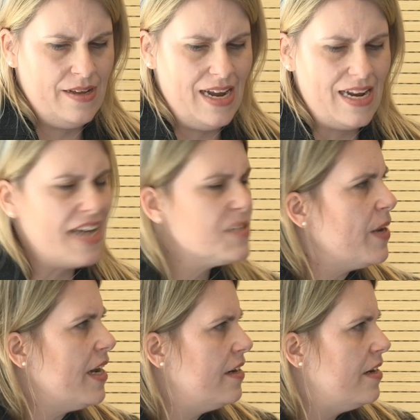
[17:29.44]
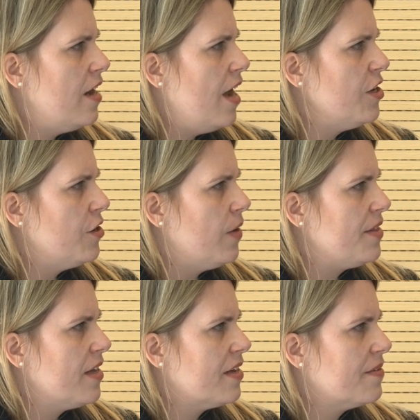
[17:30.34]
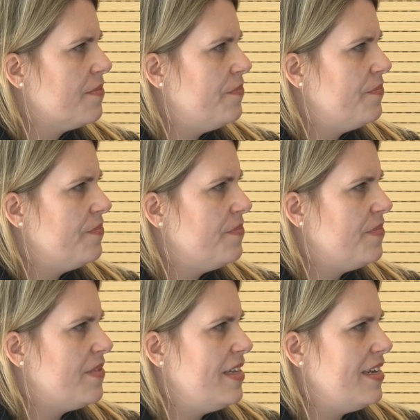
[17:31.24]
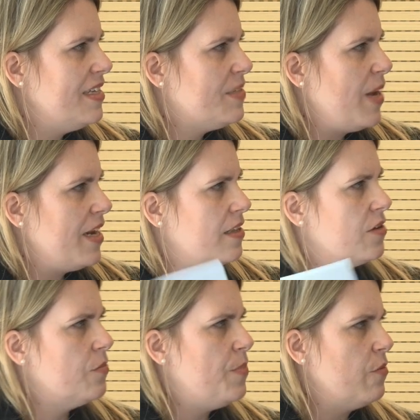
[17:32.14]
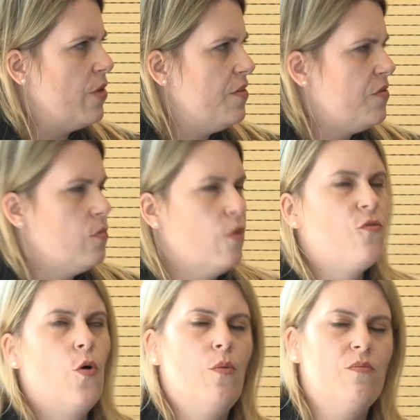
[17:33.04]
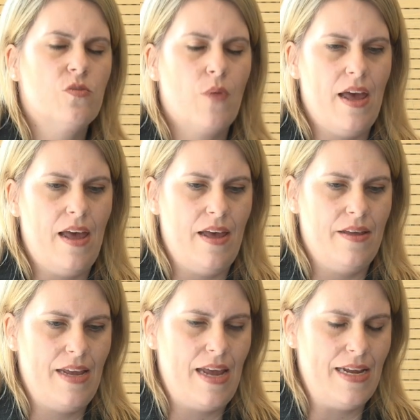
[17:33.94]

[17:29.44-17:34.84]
It has been, I think it's been a little bit one of the reforms where